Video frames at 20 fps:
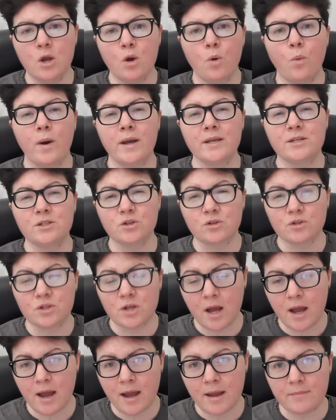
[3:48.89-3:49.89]
waste your
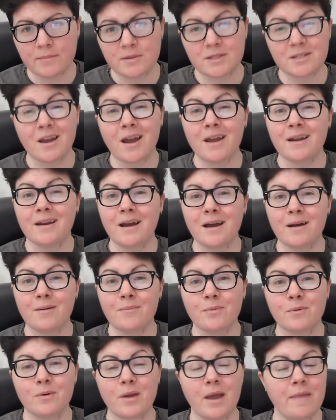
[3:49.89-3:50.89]
time, sign
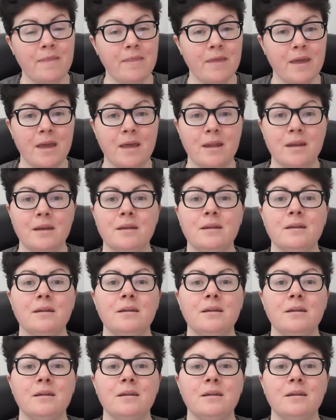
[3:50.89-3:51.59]
up, and then,